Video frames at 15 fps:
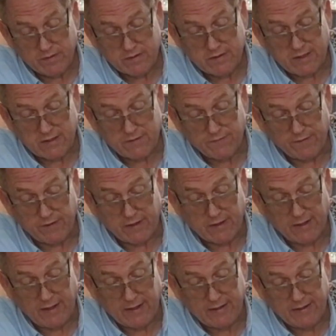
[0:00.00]
successfully
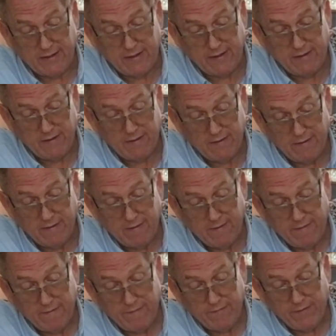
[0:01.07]
connected,
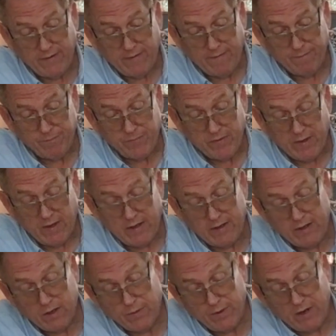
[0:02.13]
and
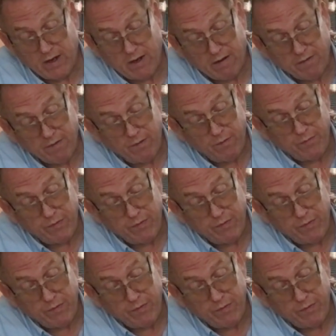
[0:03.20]
here we are.